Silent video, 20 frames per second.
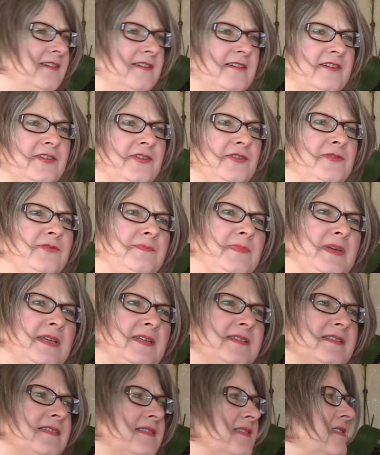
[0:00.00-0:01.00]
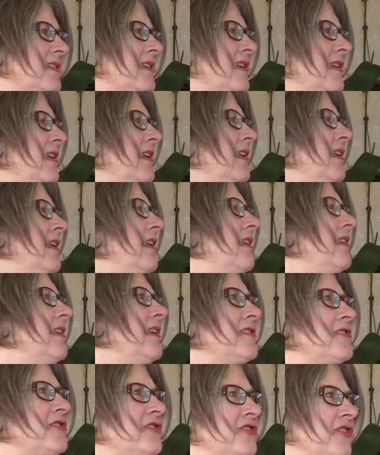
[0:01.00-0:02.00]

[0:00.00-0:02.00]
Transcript: Acute means it's